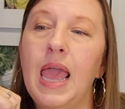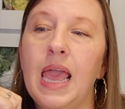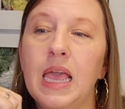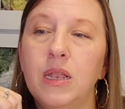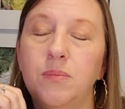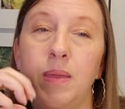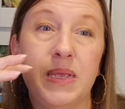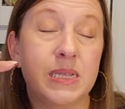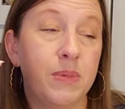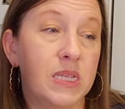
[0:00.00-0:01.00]
and maybe
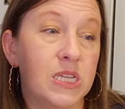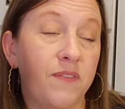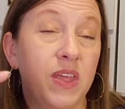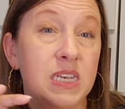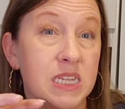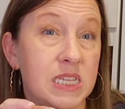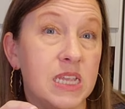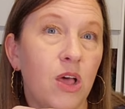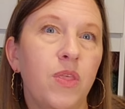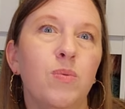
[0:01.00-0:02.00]
some of the stuff that did
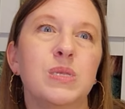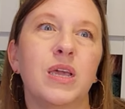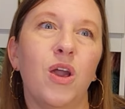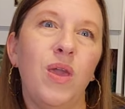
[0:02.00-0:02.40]
sell that was like,